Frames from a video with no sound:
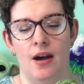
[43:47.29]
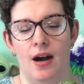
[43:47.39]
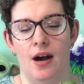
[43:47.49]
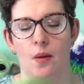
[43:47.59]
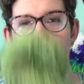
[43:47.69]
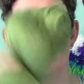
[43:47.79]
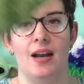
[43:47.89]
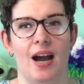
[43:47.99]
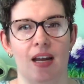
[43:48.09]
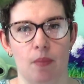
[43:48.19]
And
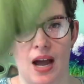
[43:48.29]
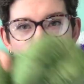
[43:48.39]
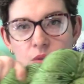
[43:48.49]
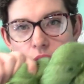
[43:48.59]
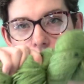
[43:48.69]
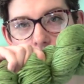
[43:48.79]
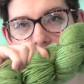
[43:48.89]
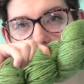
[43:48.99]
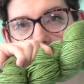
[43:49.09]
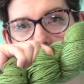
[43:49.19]
I am
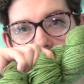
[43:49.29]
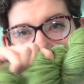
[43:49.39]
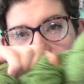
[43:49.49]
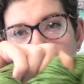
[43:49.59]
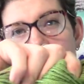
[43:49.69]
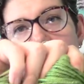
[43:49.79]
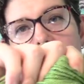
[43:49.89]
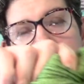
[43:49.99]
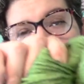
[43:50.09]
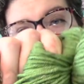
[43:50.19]
absolutely knitting
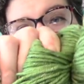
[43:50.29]
a